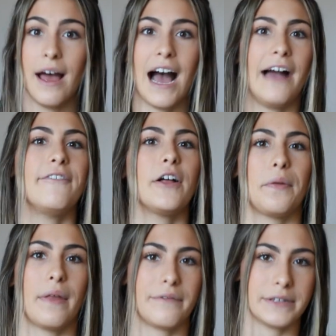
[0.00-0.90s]
I fell
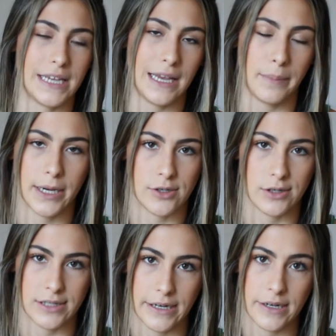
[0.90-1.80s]
in love with taking
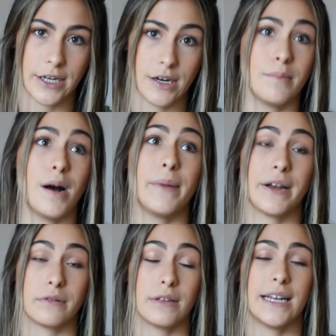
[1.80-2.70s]
pictures there, and her mom had
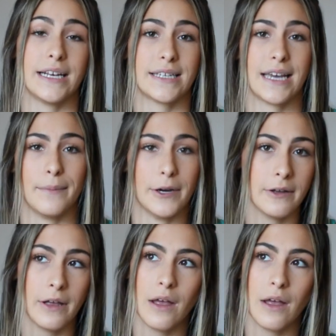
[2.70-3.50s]
a really nice camera.